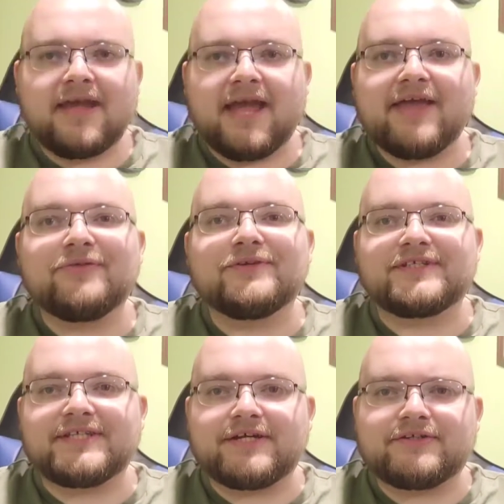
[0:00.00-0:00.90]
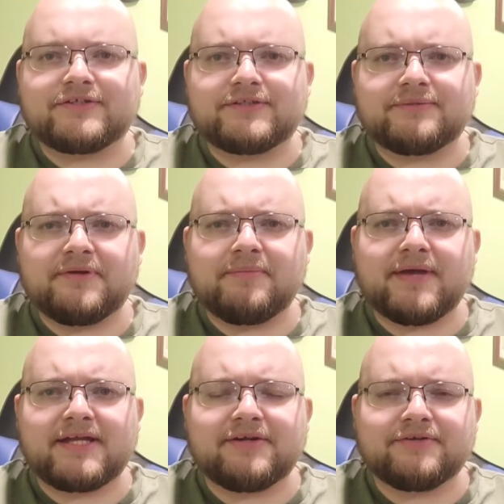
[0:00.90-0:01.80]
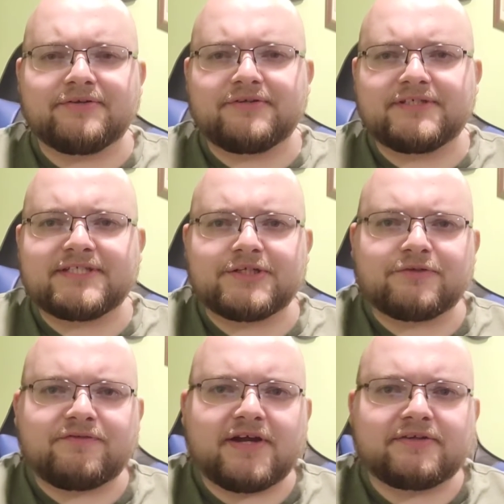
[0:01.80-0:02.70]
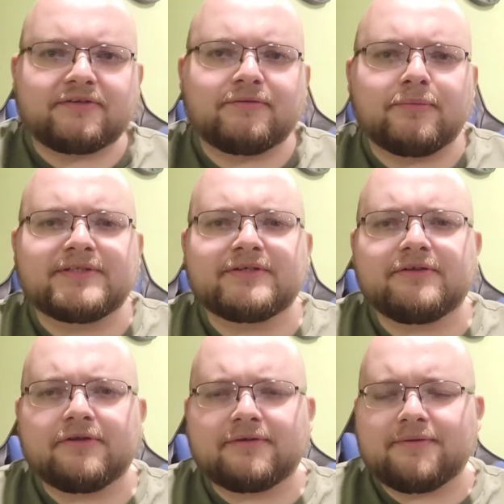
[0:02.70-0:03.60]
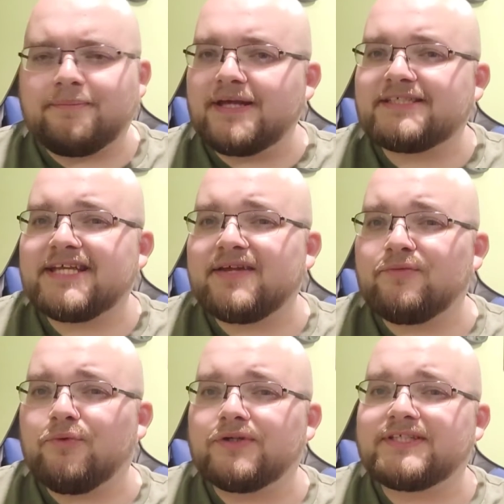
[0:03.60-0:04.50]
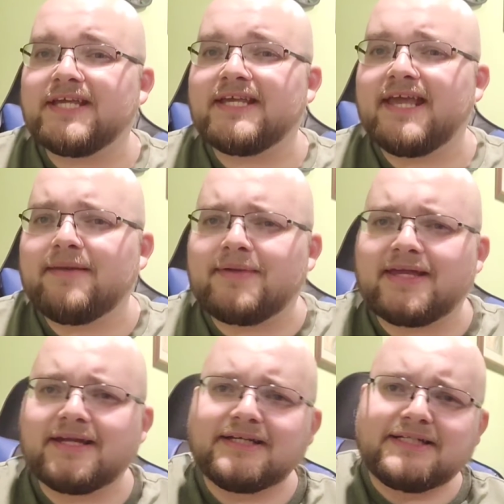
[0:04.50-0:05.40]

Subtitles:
Hey there, Nostalgics. Welcome back here to the Nostalgia Factor, where we took a look at the best and worst in gaming.